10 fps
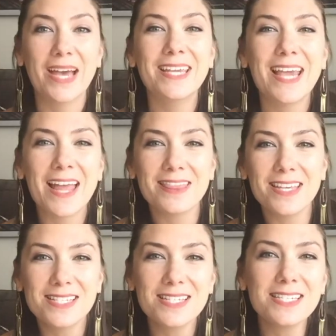Again,
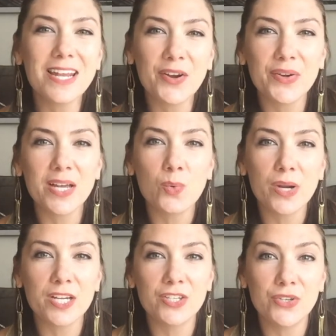this is an area
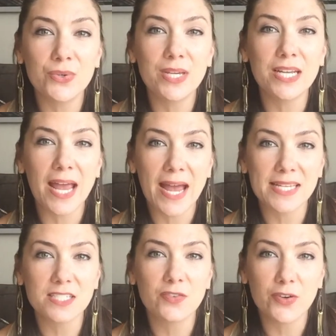where you can
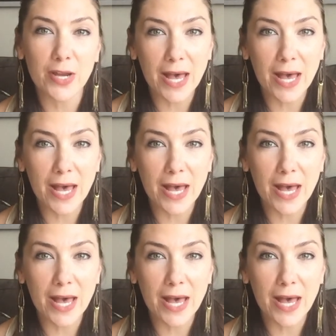ask for